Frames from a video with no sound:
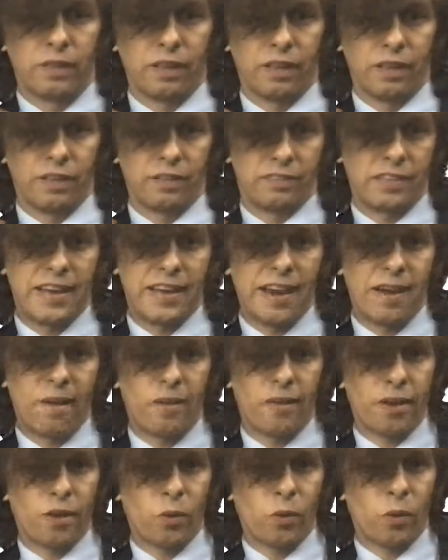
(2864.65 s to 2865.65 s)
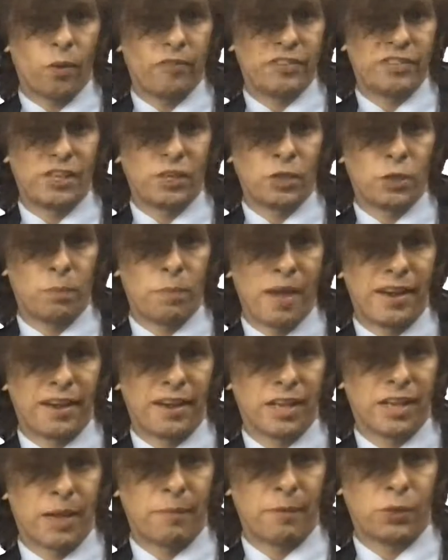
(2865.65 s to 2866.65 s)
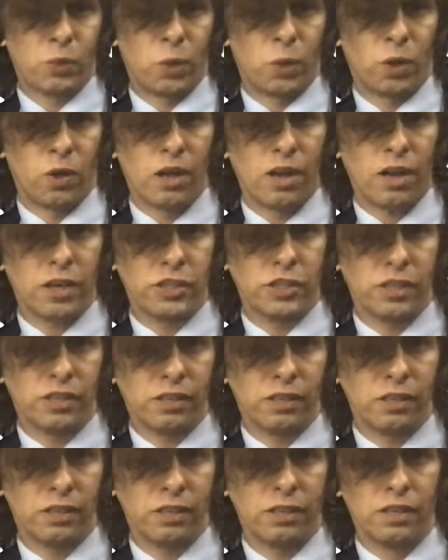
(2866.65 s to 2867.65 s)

a scenario of a single-minded combinatorial auction